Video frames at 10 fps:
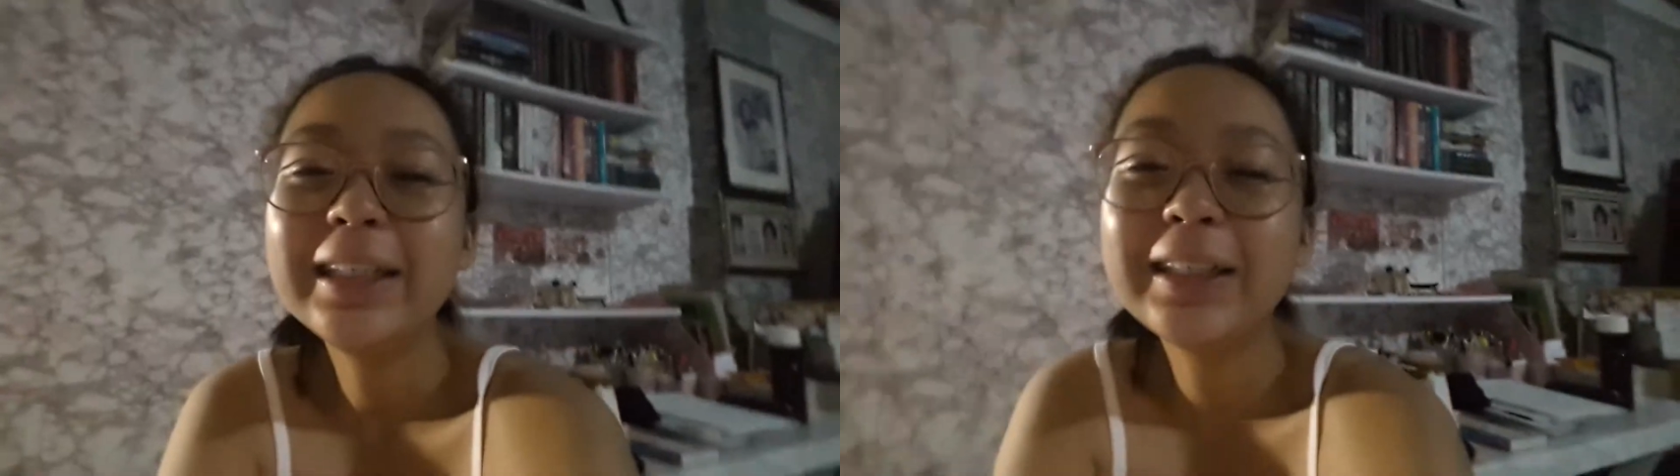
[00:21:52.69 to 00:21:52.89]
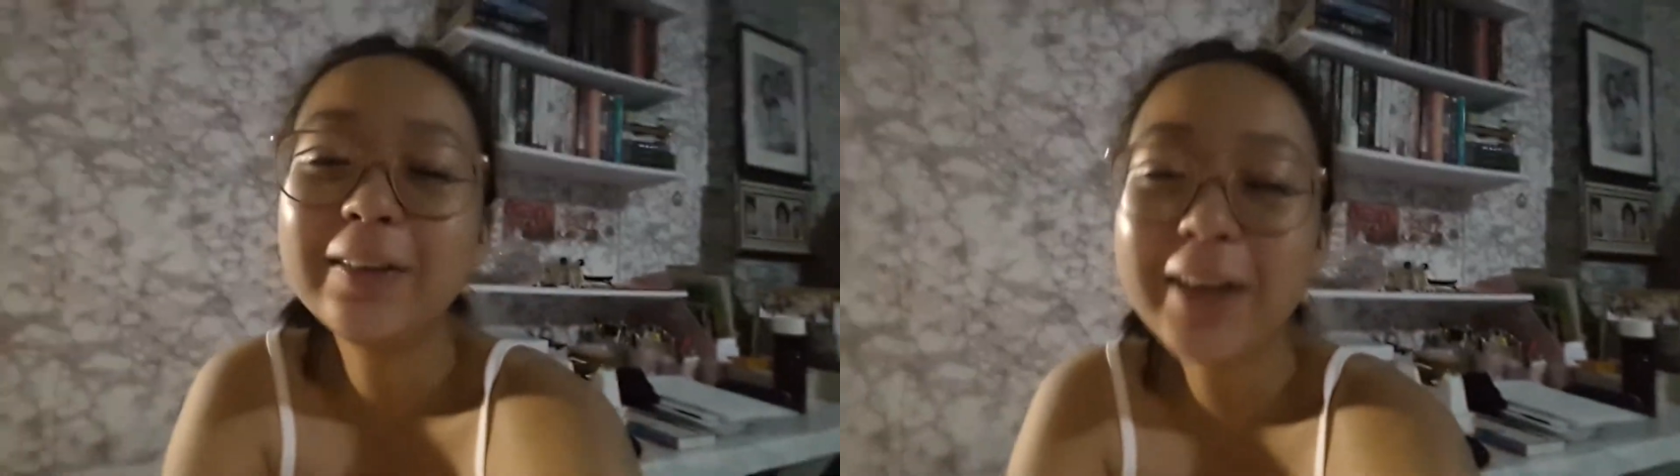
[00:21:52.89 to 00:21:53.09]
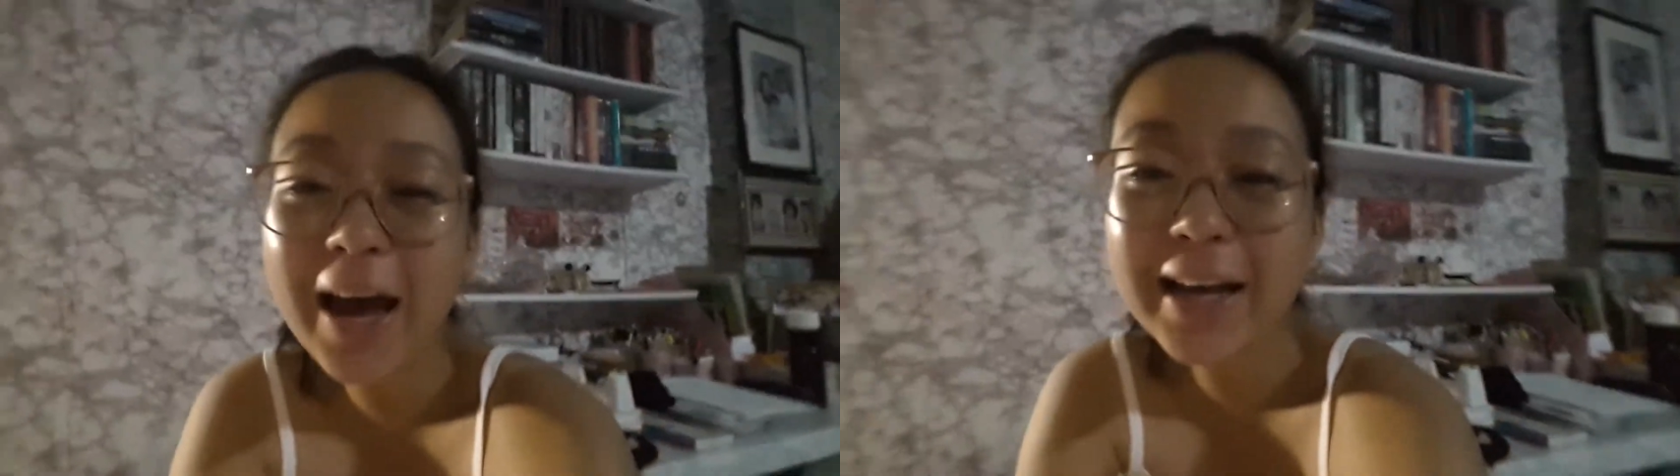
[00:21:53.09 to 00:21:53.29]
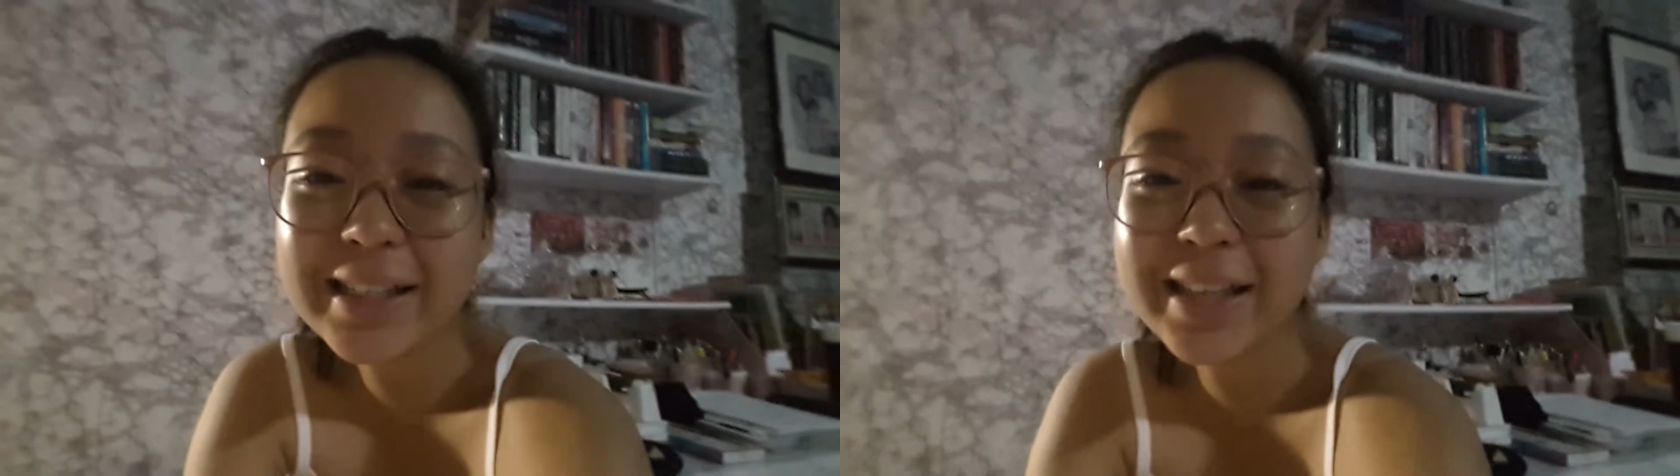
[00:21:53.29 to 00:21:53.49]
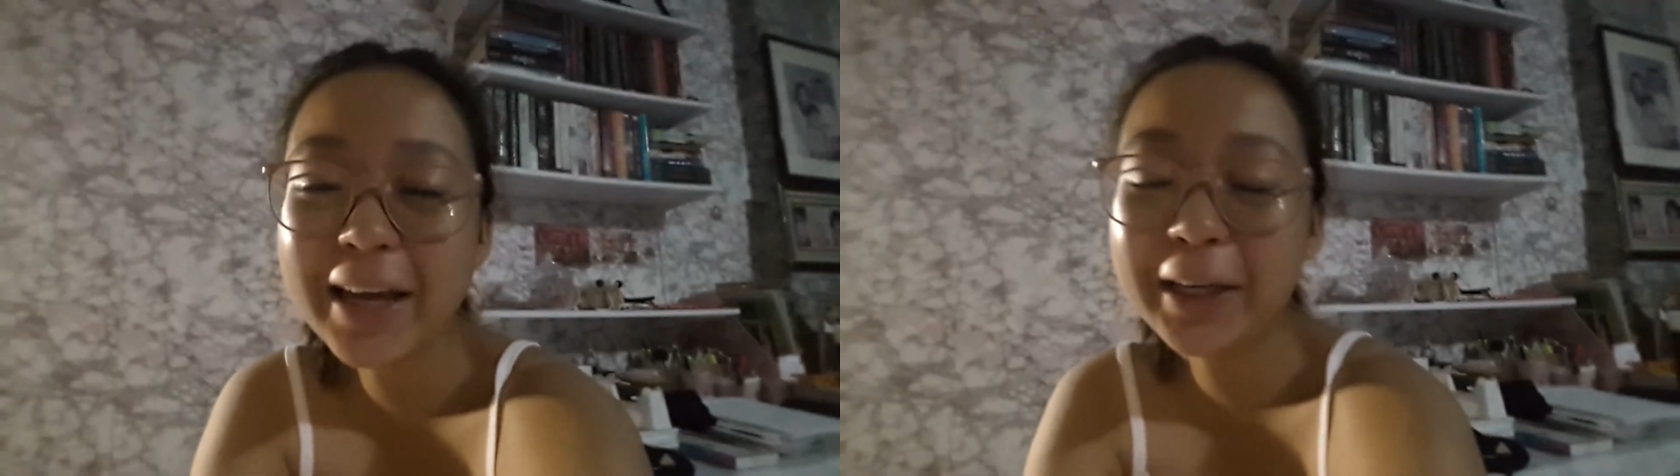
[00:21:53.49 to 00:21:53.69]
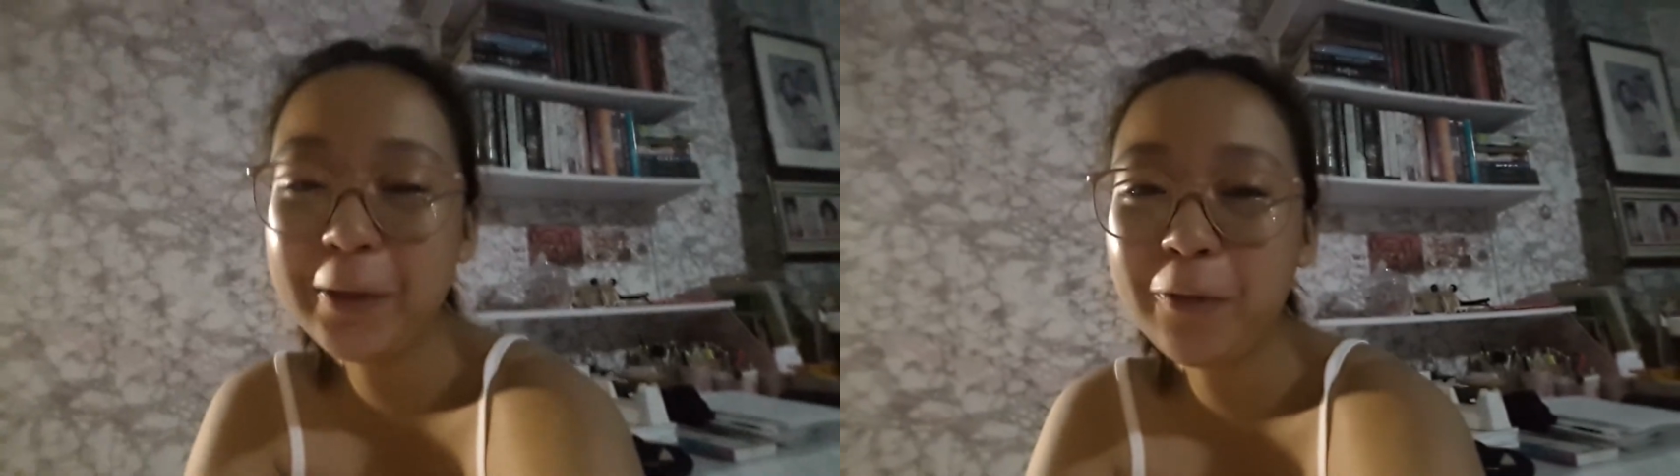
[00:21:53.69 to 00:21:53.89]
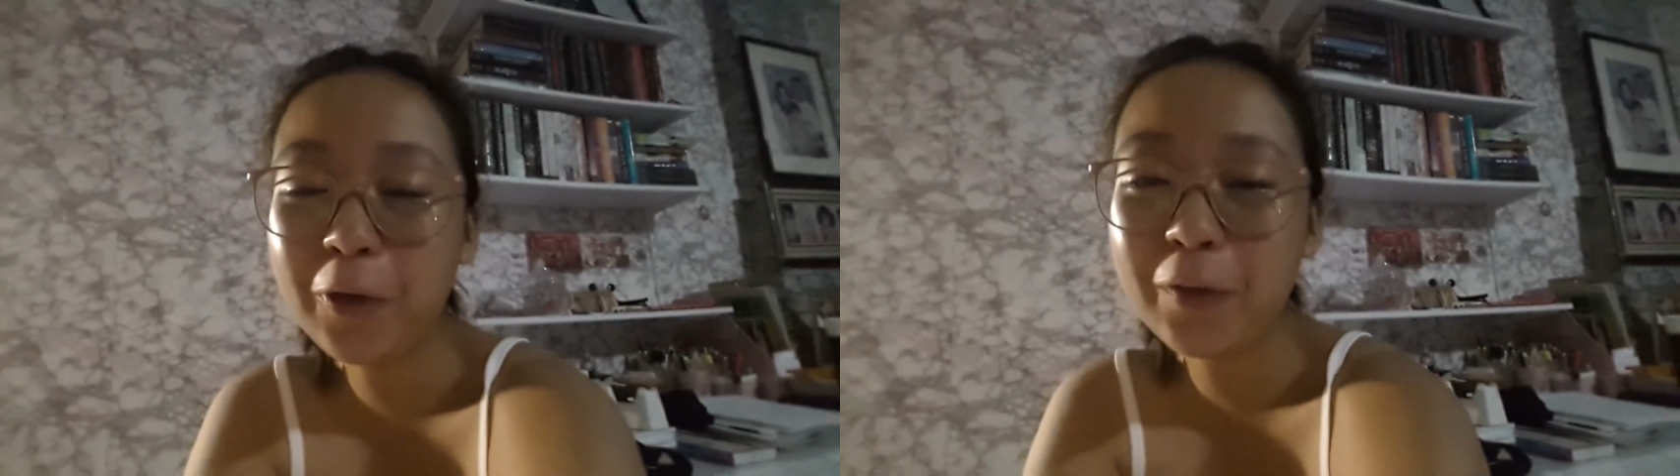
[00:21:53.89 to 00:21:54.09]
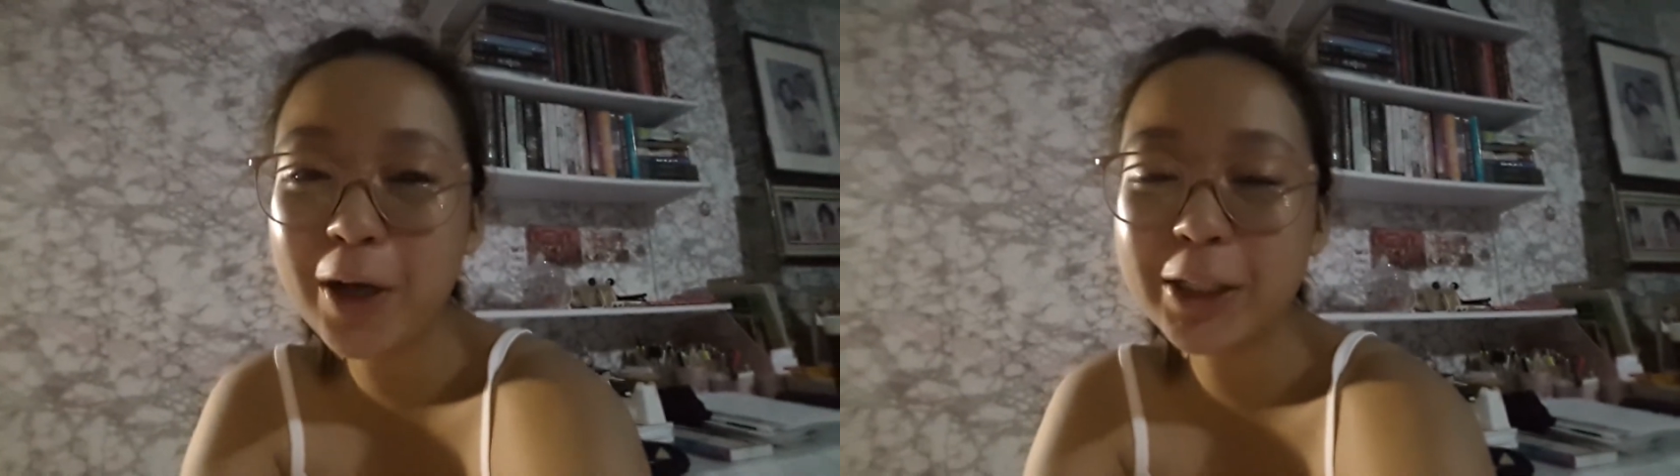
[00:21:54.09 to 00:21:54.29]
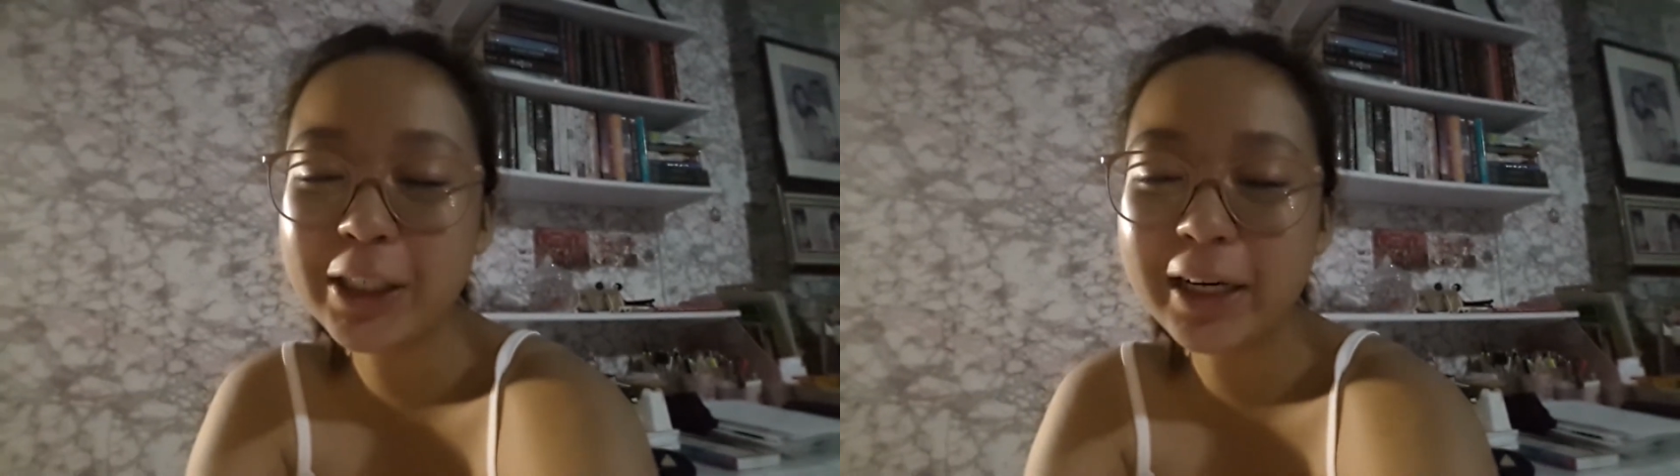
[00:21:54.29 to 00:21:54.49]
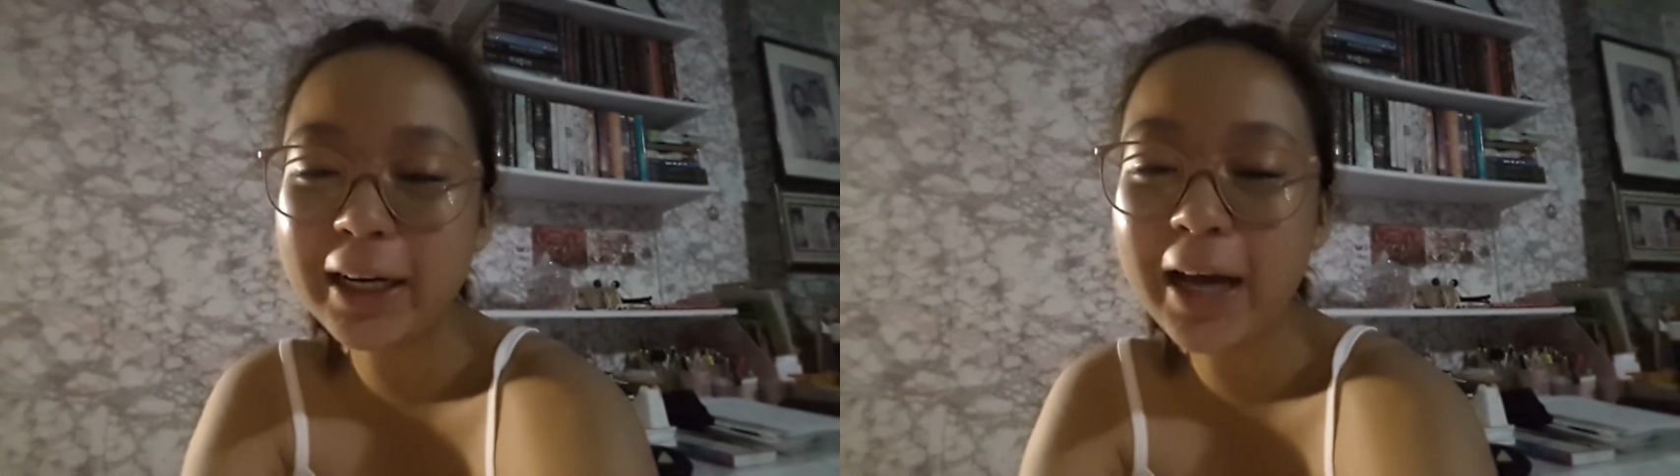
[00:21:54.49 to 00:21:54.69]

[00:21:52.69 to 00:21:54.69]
So guys, thank you for watching.